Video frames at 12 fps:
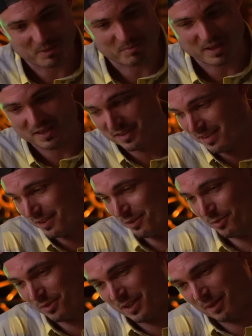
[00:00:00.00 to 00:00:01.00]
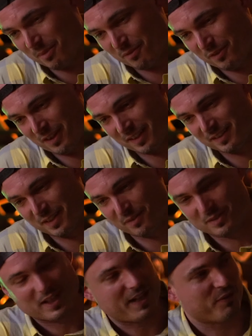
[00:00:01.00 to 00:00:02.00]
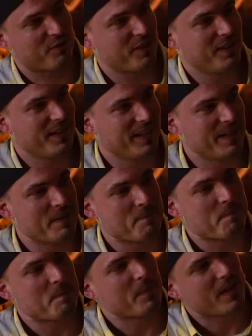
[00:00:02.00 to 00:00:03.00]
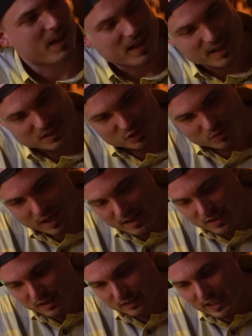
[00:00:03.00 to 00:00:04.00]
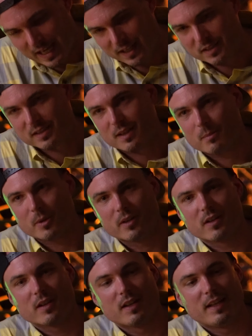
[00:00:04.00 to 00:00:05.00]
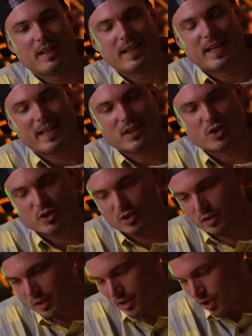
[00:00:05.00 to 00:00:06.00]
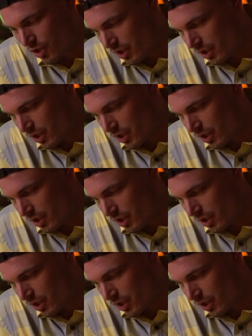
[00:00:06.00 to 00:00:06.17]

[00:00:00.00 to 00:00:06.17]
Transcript: be pissed. This dude's gonna be living life. Scratch the last number, and sure as